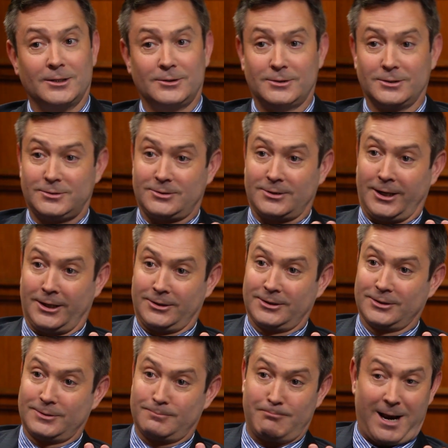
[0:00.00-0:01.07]
This hand
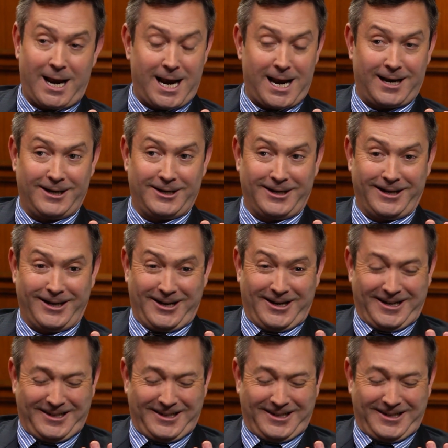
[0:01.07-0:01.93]
is my hand."